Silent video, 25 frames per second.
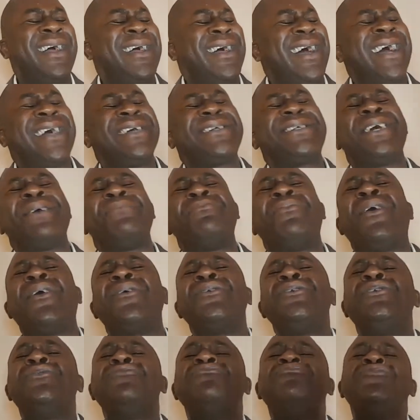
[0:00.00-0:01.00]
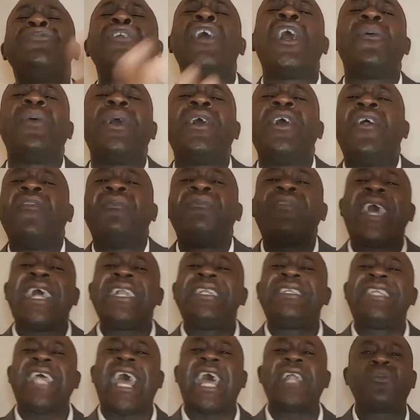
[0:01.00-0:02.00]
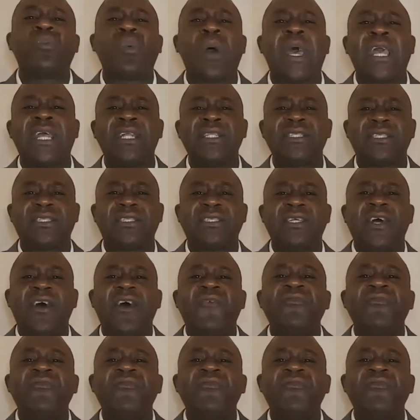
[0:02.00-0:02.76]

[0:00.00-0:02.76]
and come on, you know it, they're dead weights.